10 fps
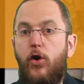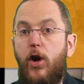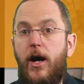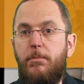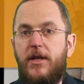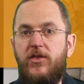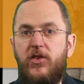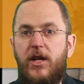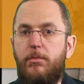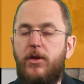or update
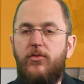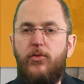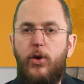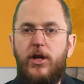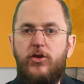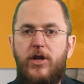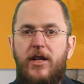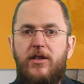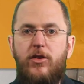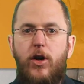statement for each
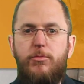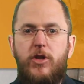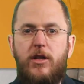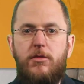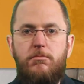entity object.